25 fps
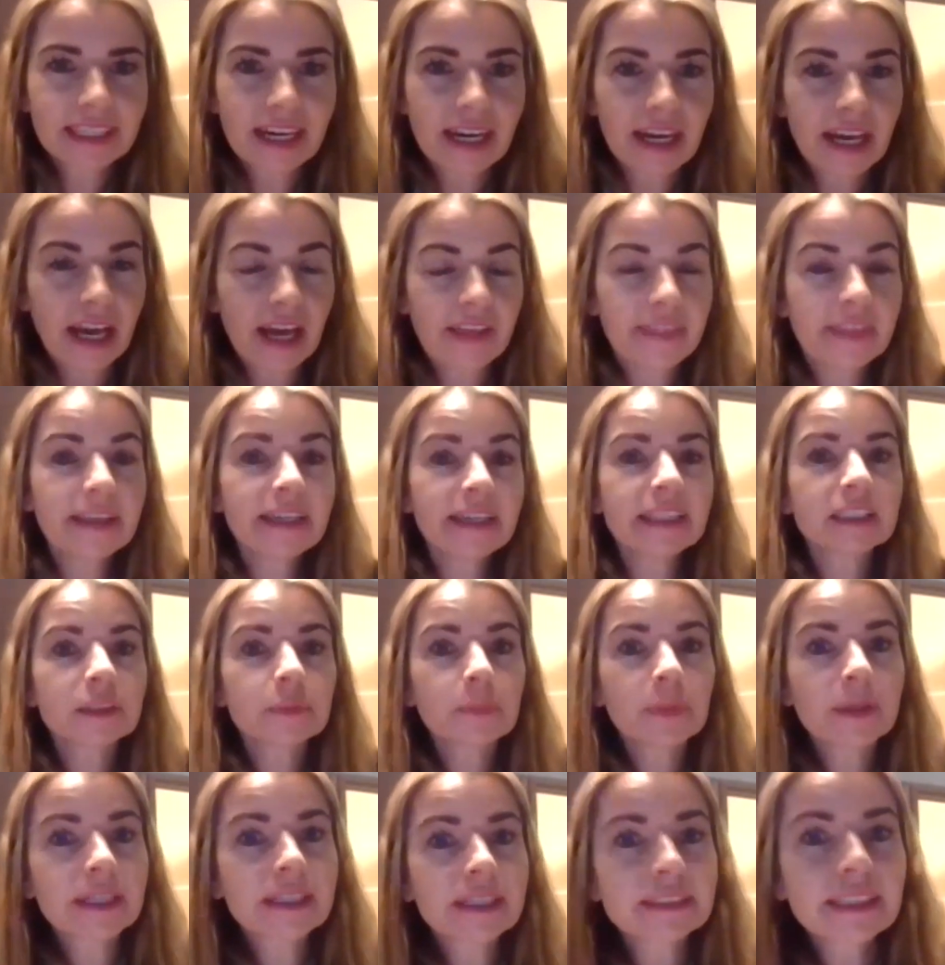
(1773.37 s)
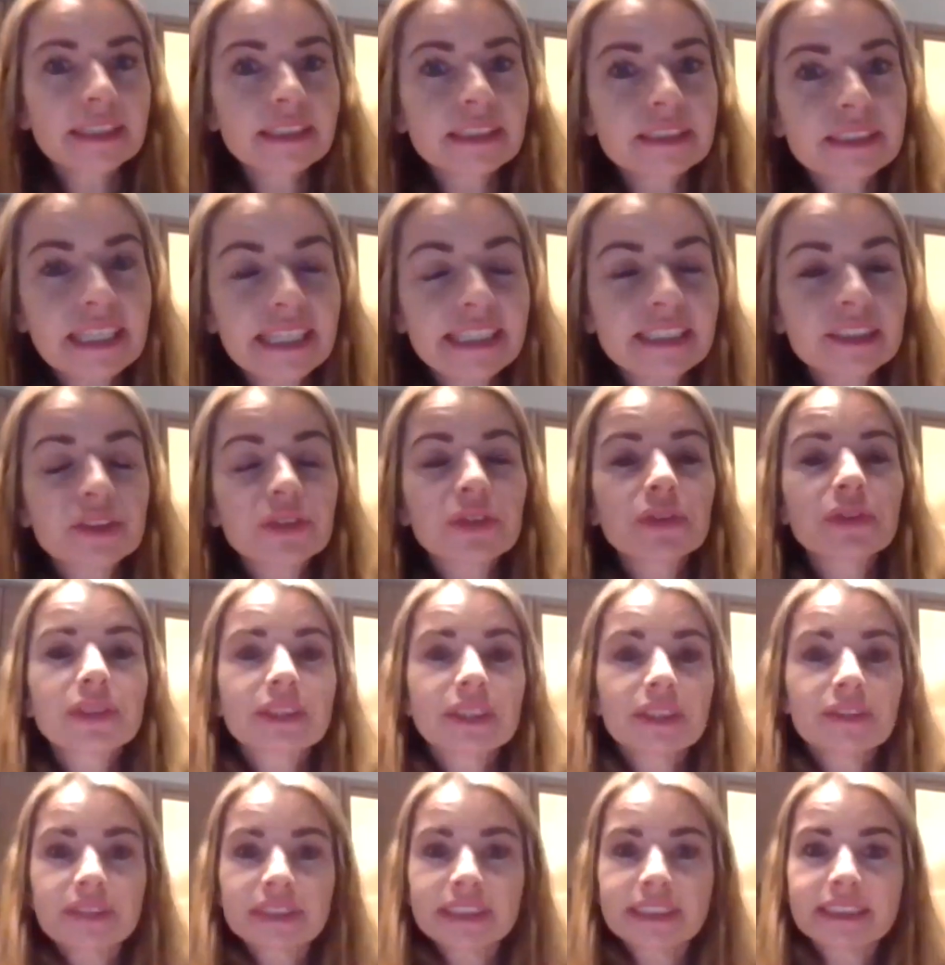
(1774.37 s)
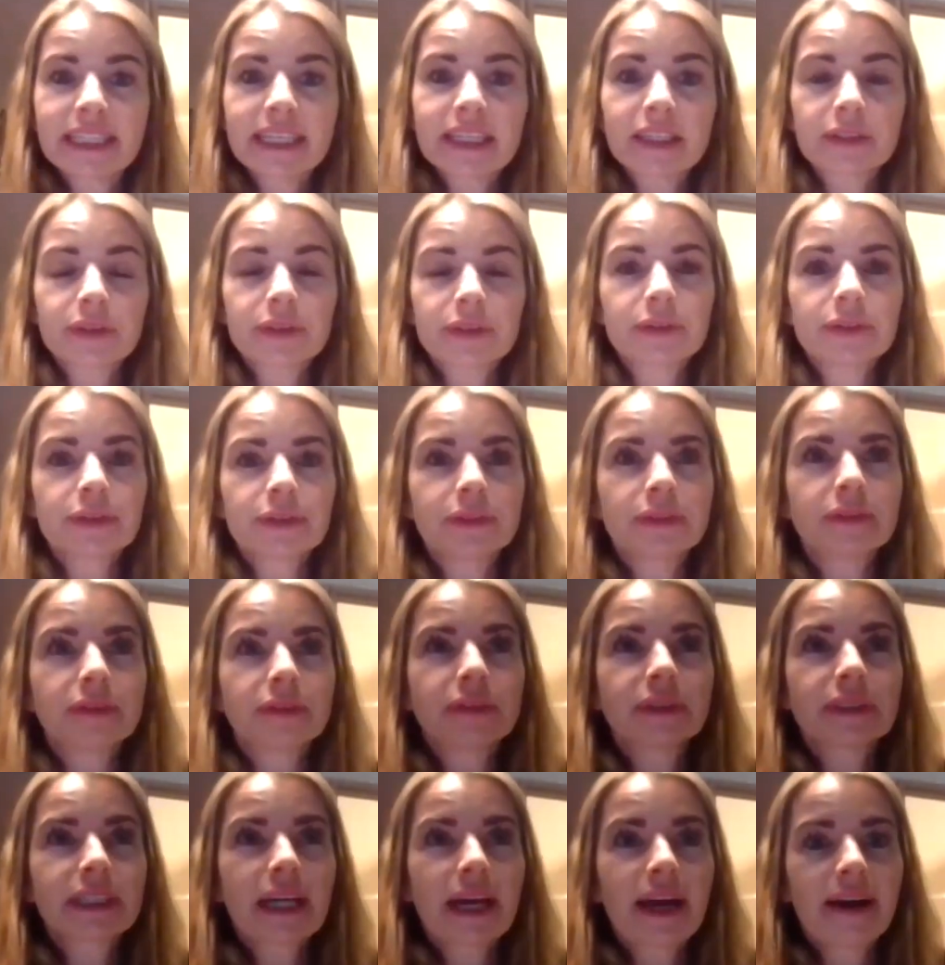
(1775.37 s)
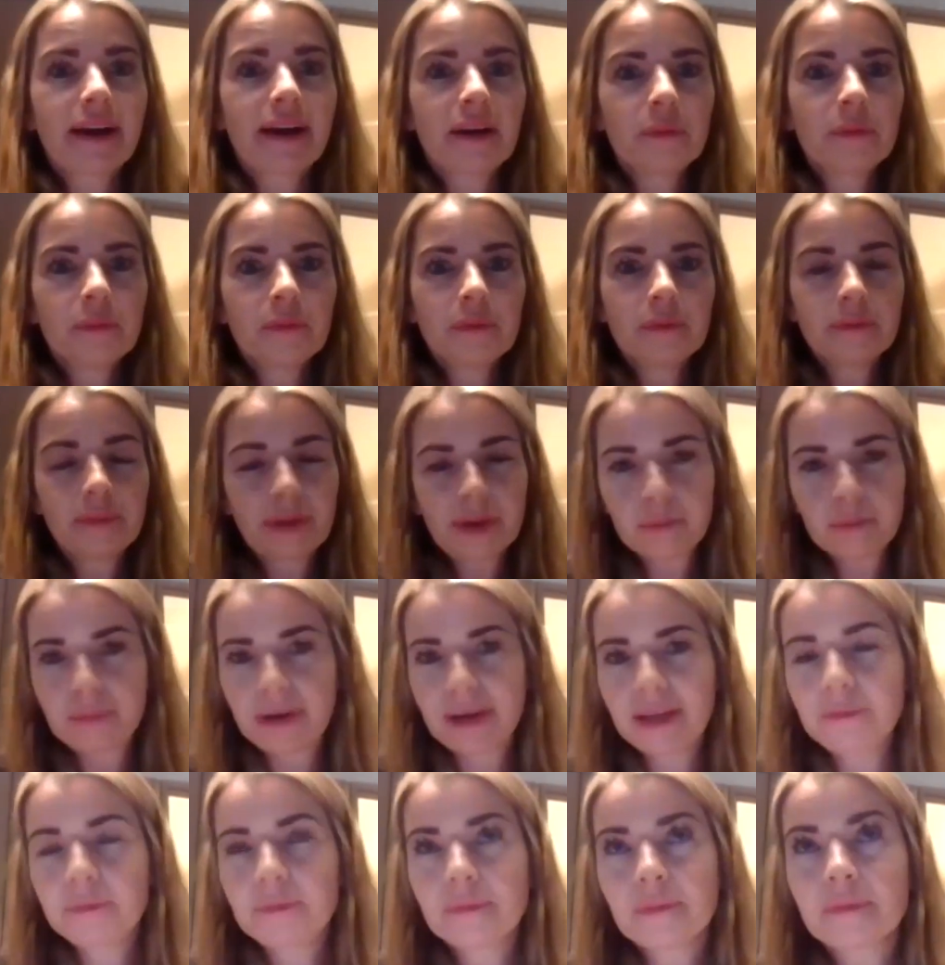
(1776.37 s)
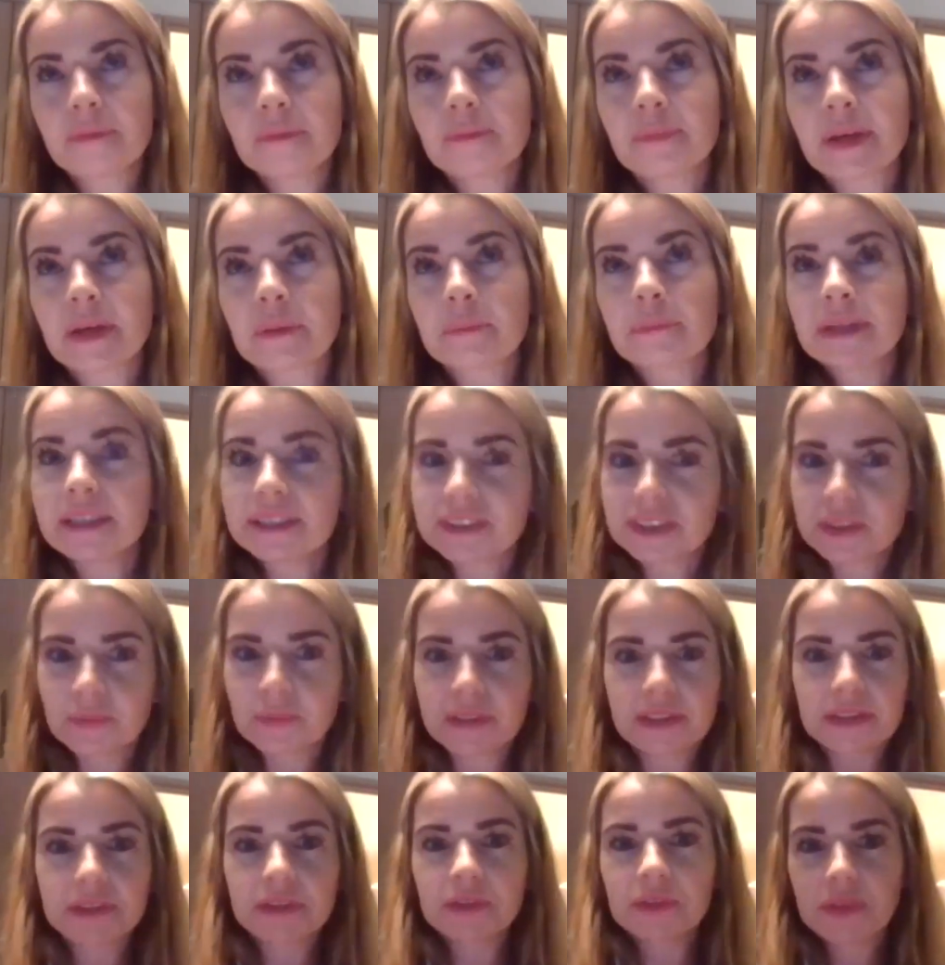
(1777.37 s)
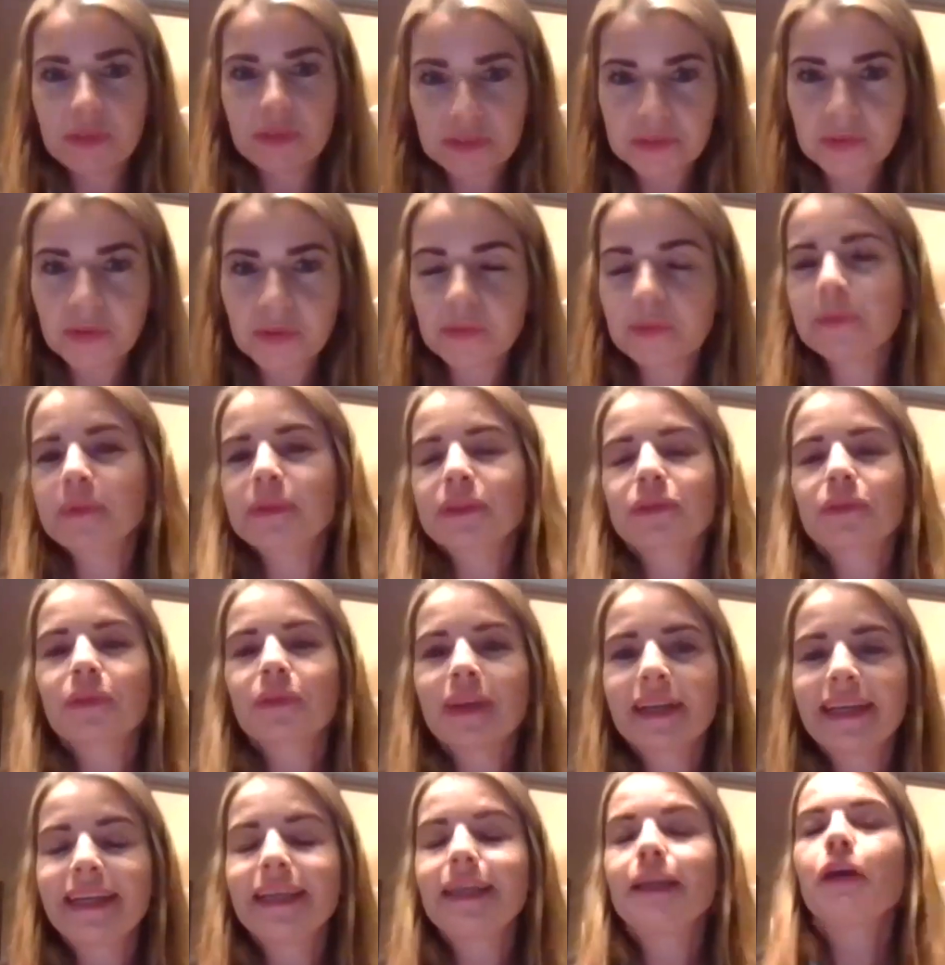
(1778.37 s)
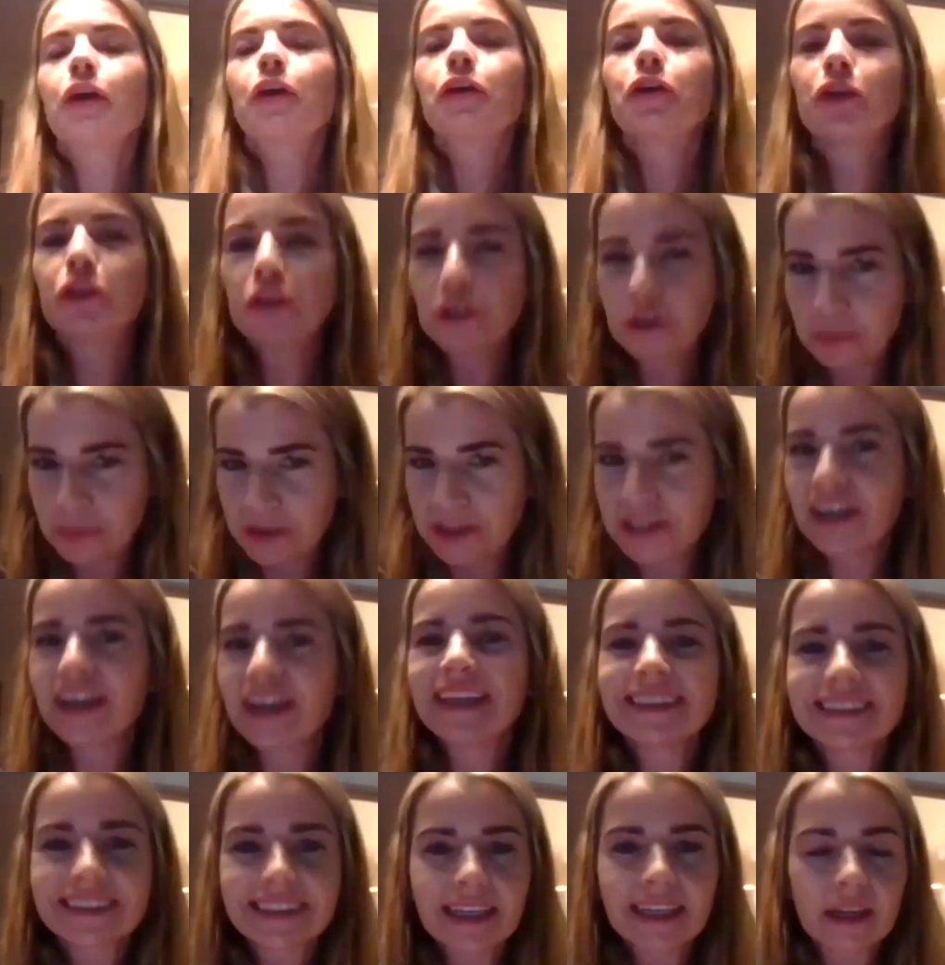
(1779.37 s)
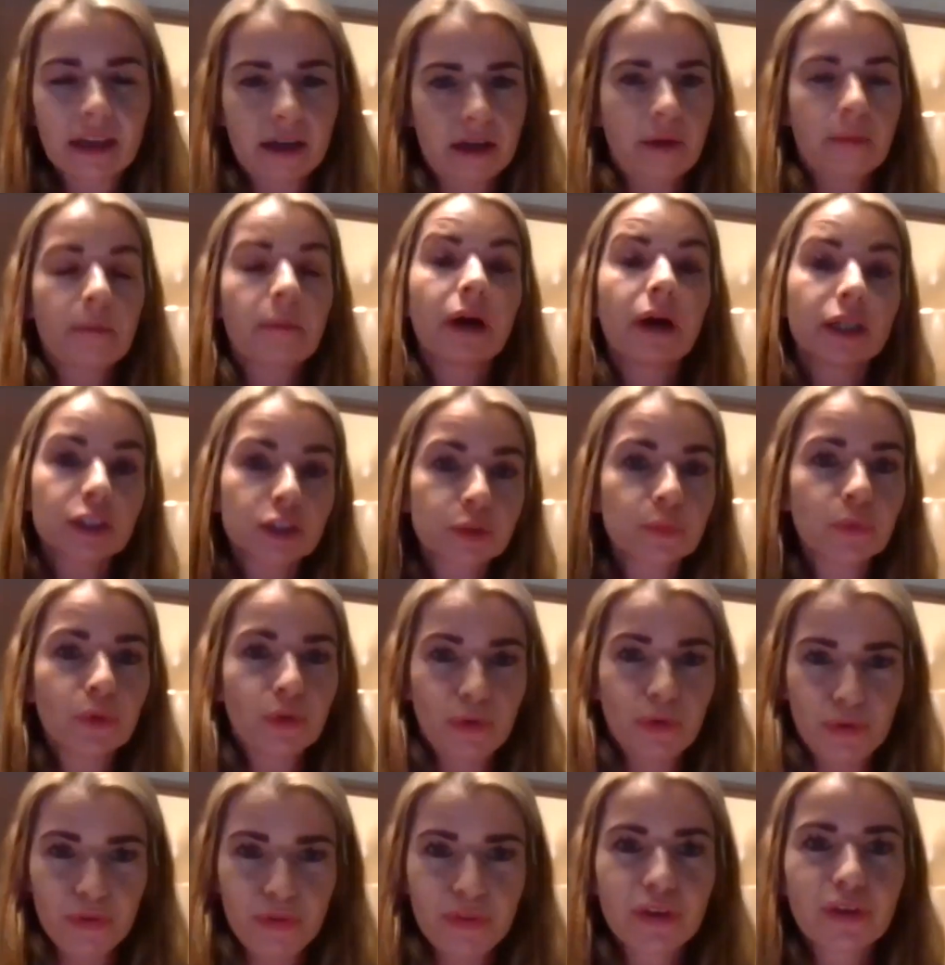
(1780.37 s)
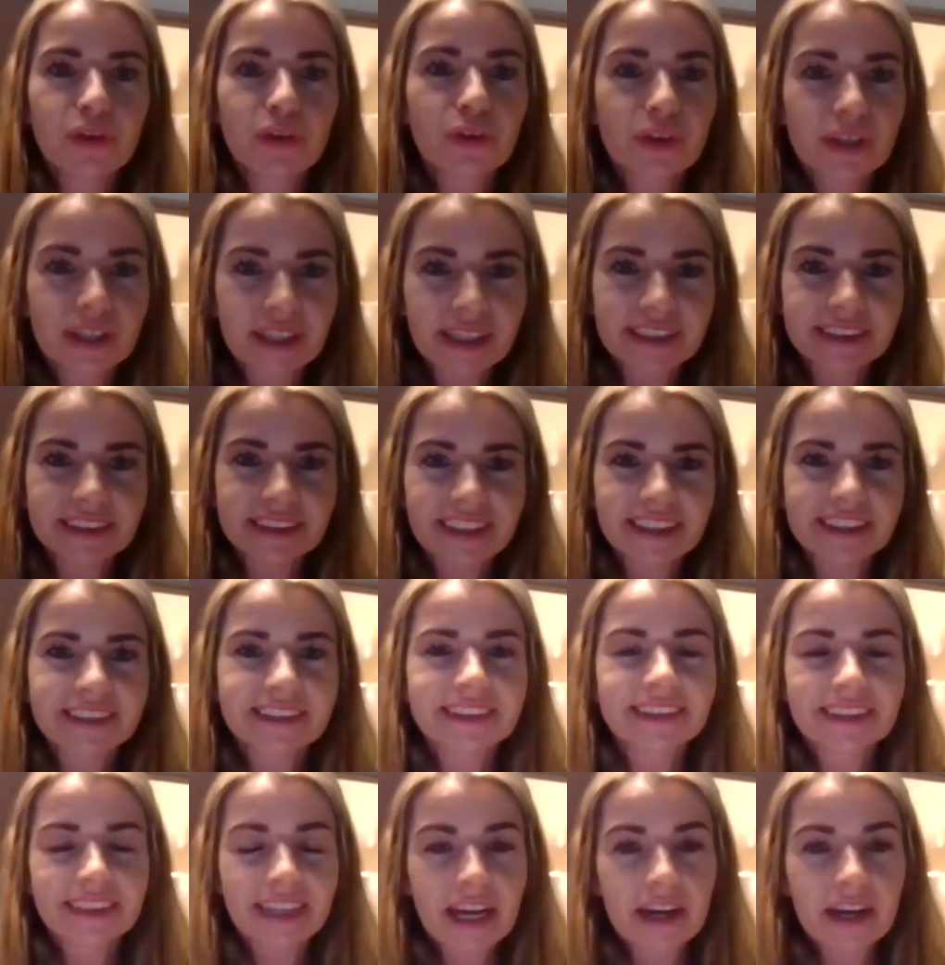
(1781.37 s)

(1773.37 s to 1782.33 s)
I think it's because it sort of signaled, my big mission when I took this role was really humanizing much more the organization.